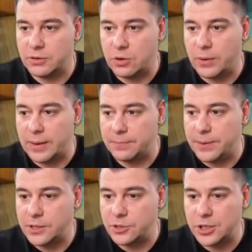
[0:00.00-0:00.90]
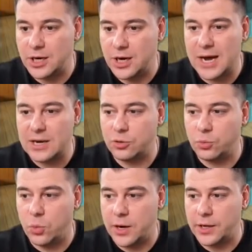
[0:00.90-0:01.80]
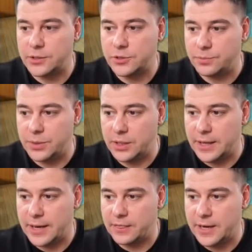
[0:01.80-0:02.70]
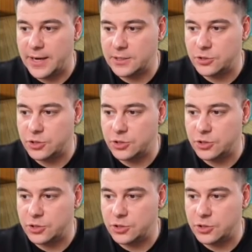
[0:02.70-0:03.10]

on our web page, and I don't want it to be like that,